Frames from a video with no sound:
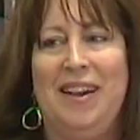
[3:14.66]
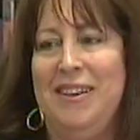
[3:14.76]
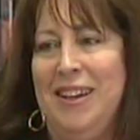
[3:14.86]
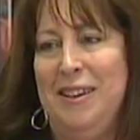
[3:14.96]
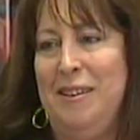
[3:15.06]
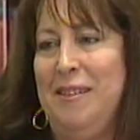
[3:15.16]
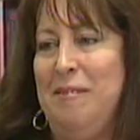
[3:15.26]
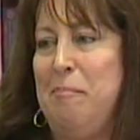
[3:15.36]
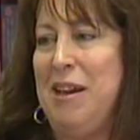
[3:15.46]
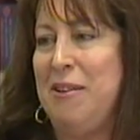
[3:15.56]
In
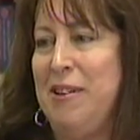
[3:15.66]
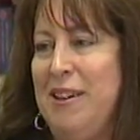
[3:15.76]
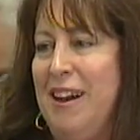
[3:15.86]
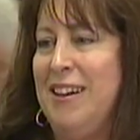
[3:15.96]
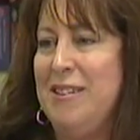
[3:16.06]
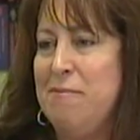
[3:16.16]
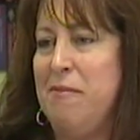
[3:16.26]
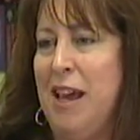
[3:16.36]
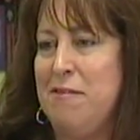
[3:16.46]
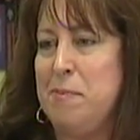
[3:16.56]
my career, I
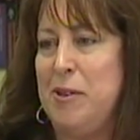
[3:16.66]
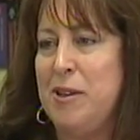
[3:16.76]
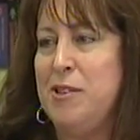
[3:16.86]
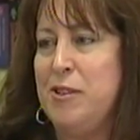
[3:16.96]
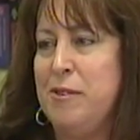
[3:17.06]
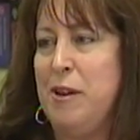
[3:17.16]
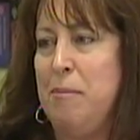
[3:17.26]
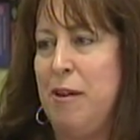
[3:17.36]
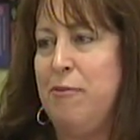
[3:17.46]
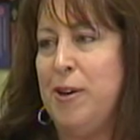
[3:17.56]
have spoken to
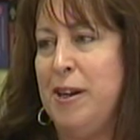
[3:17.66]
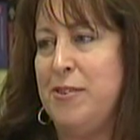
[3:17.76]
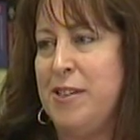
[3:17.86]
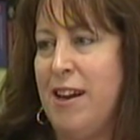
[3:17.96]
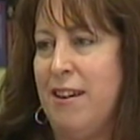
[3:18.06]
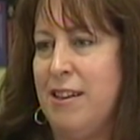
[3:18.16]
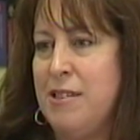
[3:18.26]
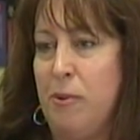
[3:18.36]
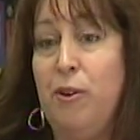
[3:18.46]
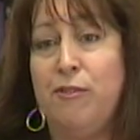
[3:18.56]
about 400
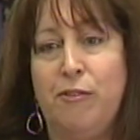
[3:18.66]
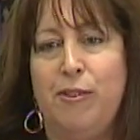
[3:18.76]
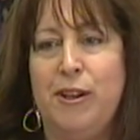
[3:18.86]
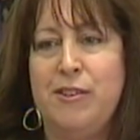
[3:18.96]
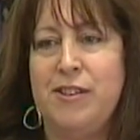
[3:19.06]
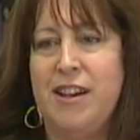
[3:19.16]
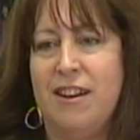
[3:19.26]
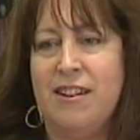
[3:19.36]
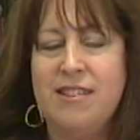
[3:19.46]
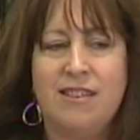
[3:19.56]
terrorists, well, over 400
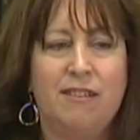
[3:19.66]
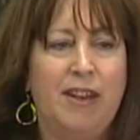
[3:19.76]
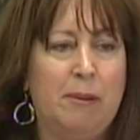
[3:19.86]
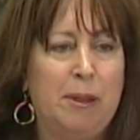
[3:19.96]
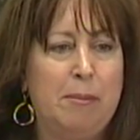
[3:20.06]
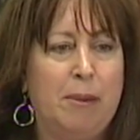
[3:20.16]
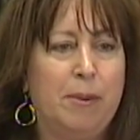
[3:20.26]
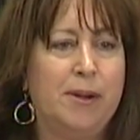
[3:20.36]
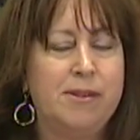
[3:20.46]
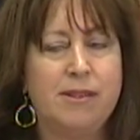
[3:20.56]
terrorists, their family
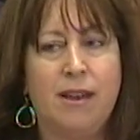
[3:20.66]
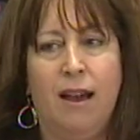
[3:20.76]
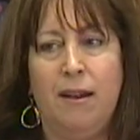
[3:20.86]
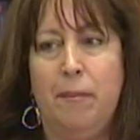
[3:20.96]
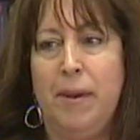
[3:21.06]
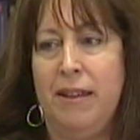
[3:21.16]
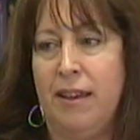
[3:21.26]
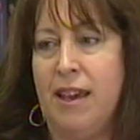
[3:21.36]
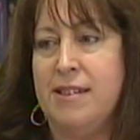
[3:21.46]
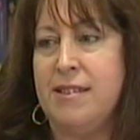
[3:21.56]
members, in the
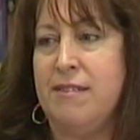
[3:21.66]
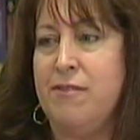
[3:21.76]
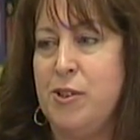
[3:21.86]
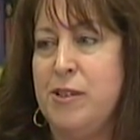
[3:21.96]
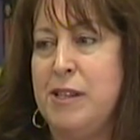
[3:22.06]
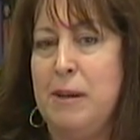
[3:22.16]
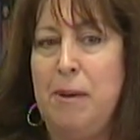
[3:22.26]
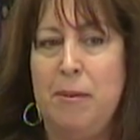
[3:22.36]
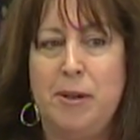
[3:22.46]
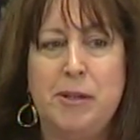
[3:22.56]
case of suicide
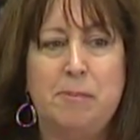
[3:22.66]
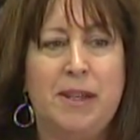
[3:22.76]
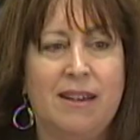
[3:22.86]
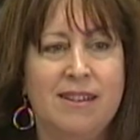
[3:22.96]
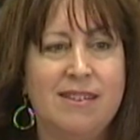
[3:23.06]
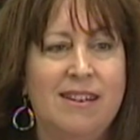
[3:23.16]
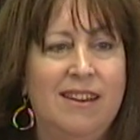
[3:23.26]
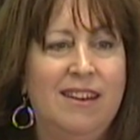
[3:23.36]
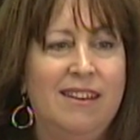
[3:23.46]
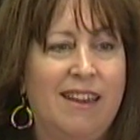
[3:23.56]
bombers, because
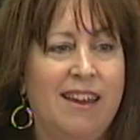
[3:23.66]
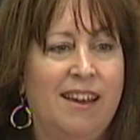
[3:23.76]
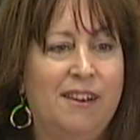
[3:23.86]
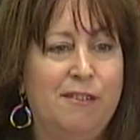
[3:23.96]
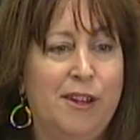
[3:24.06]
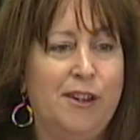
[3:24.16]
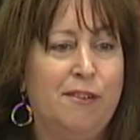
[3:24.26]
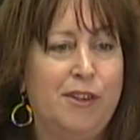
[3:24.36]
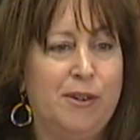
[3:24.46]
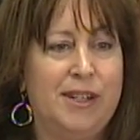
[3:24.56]
can't
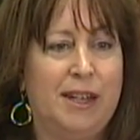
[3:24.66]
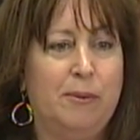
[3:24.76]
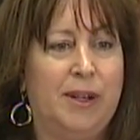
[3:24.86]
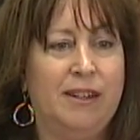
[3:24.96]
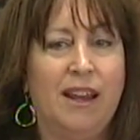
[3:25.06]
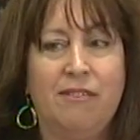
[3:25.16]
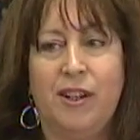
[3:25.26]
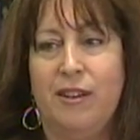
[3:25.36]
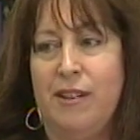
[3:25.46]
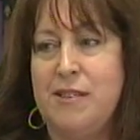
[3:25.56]
interview a dead one, you have to
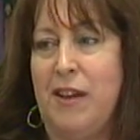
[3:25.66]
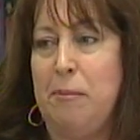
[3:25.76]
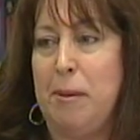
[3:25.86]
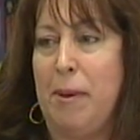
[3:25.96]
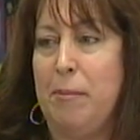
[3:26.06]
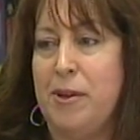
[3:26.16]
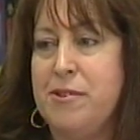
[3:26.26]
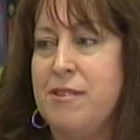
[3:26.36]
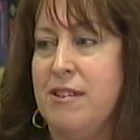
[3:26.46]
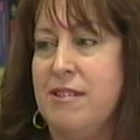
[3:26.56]
go to his family
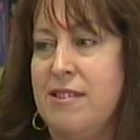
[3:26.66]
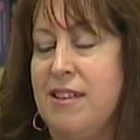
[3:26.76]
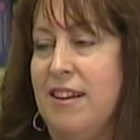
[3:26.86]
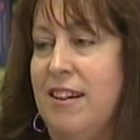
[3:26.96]
members, his